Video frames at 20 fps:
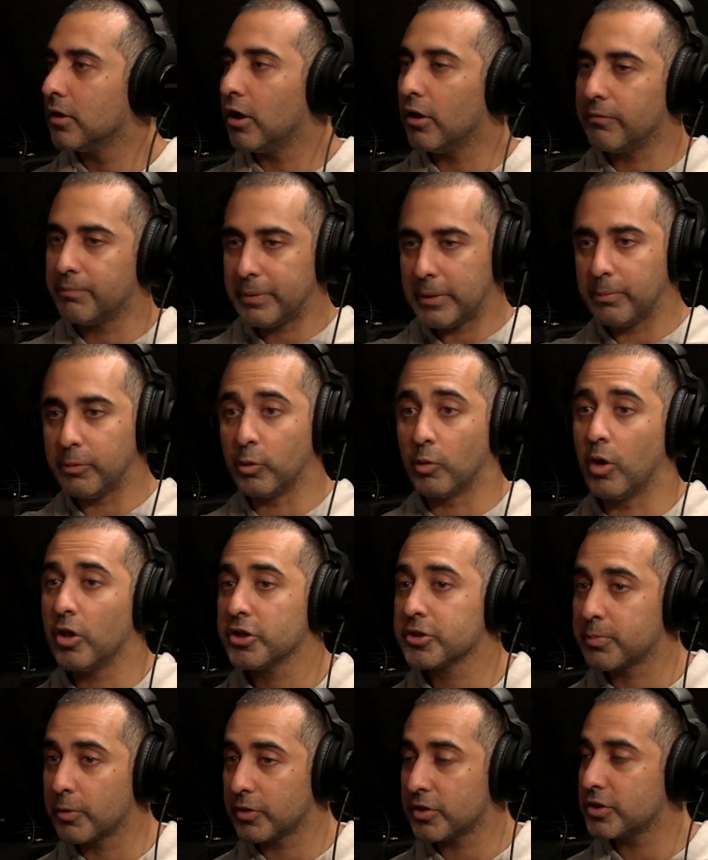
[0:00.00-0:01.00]
of people who
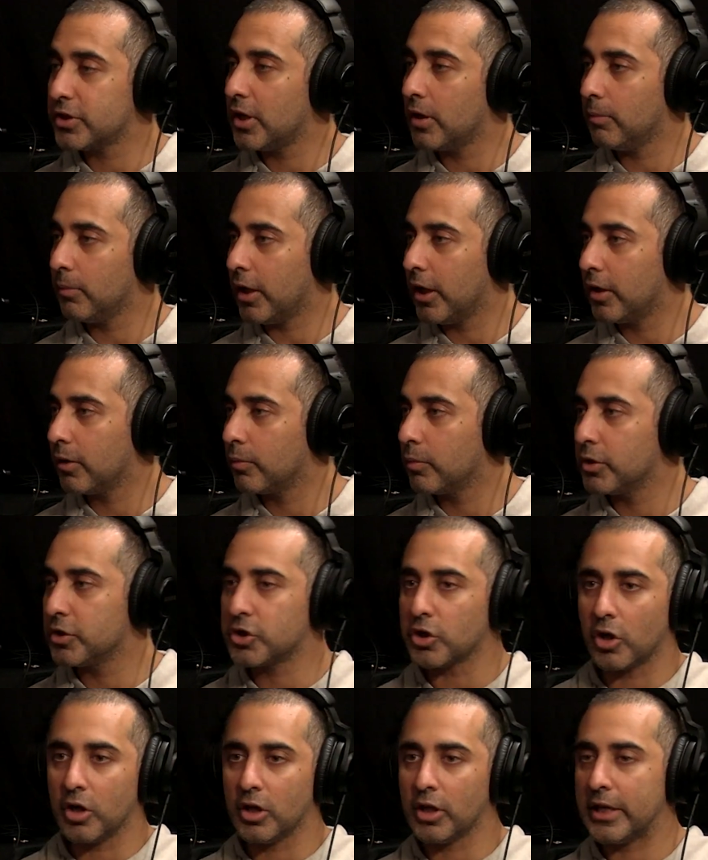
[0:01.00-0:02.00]
all spoke the same
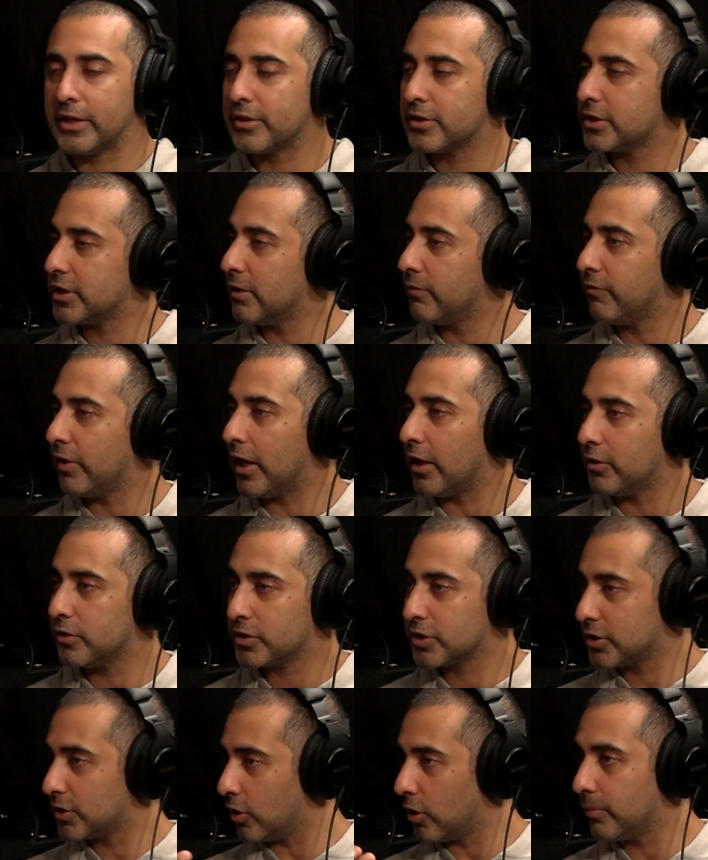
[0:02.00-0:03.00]
language, all had the same
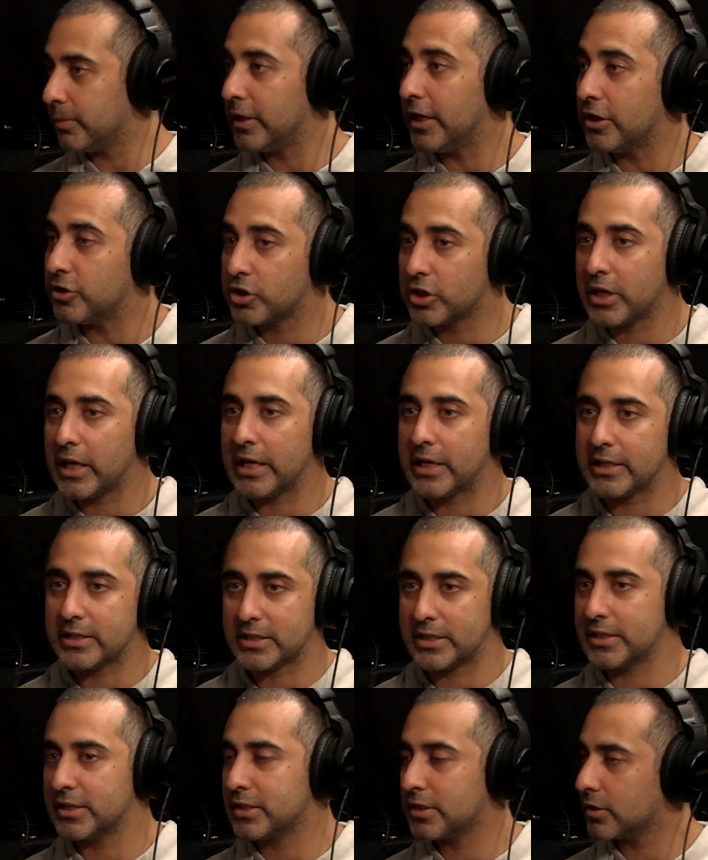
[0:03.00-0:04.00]
values because they've all been educated
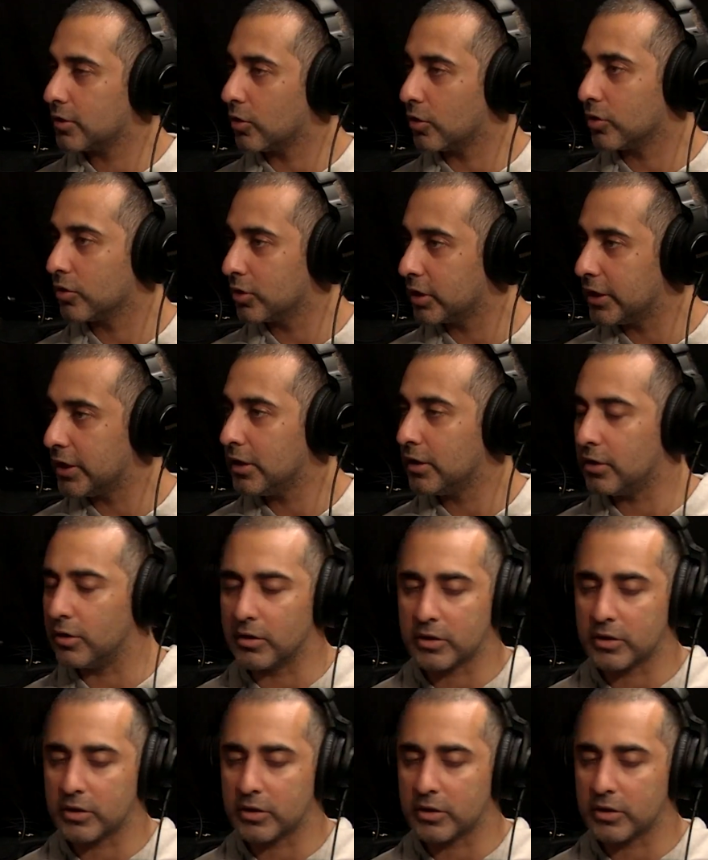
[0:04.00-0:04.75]
since early.